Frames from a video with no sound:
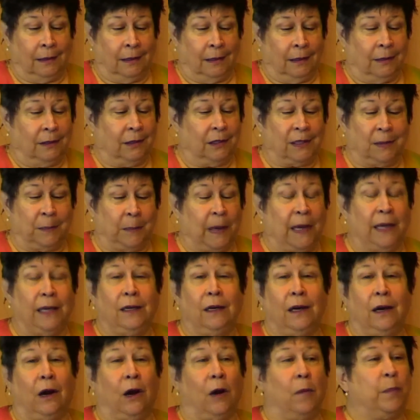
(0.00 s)
Despite
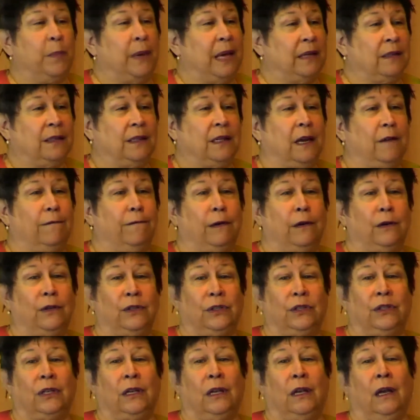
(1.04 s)
our best
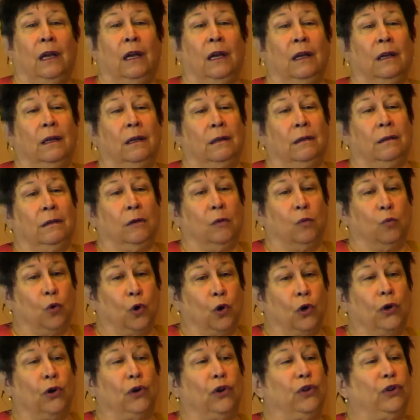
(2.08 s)
efforts, the
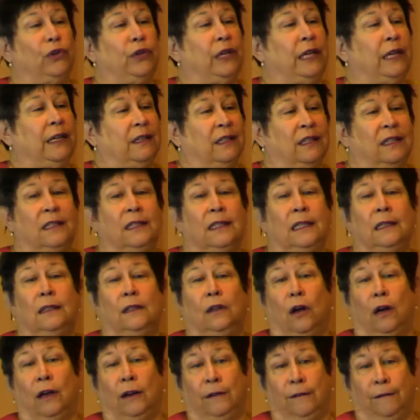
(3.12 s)
world is still
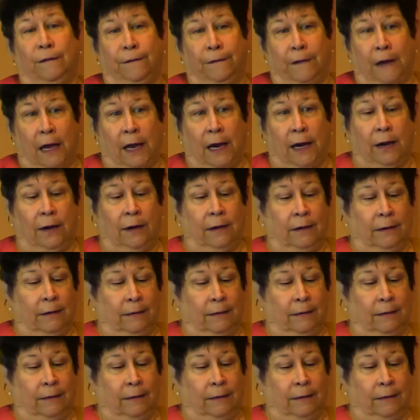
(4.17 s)
on fire.